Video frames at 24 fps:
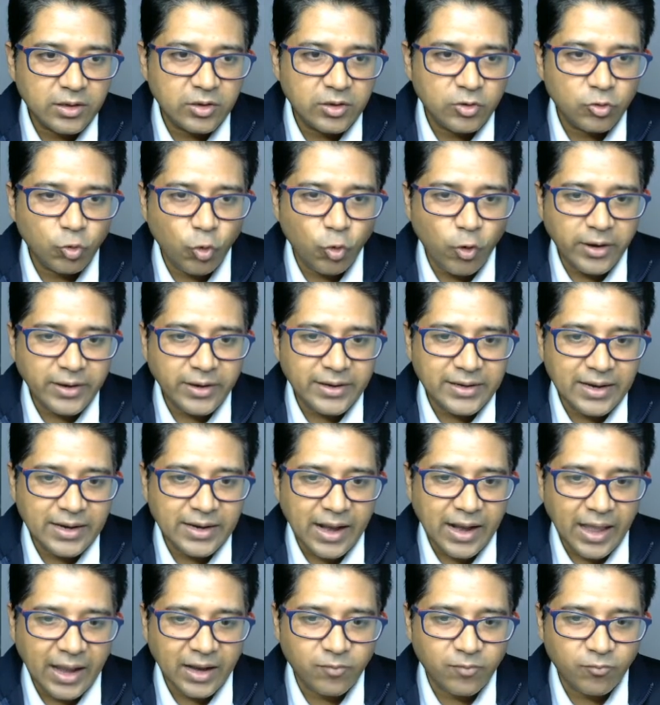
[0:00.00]
20
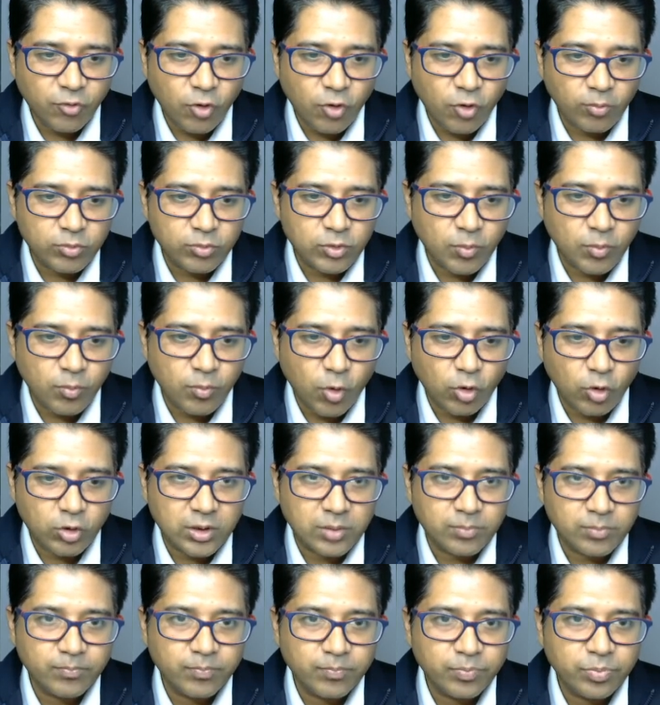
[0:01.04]
line from the
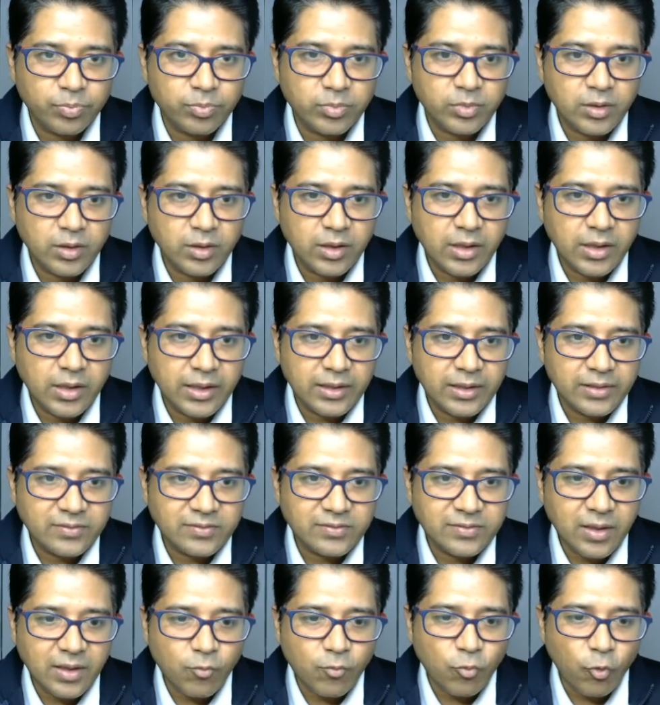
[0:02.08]
bottom.
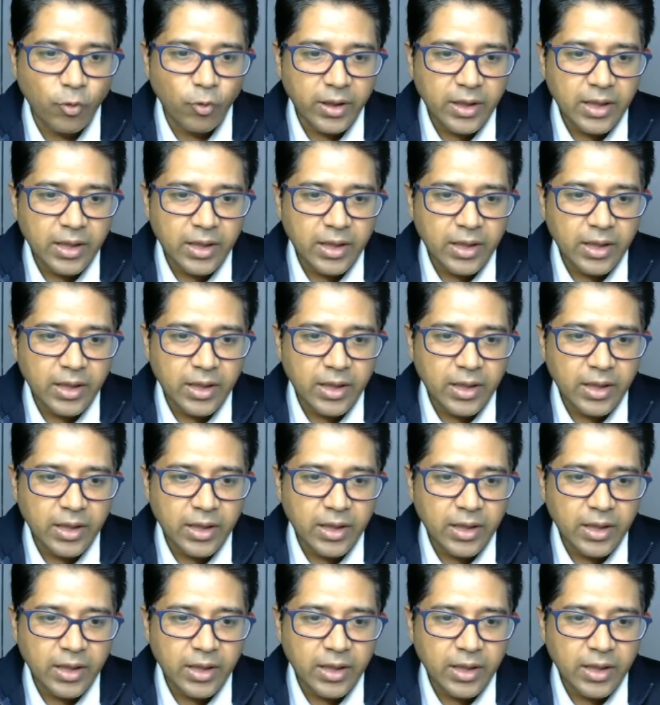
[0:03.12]
Same way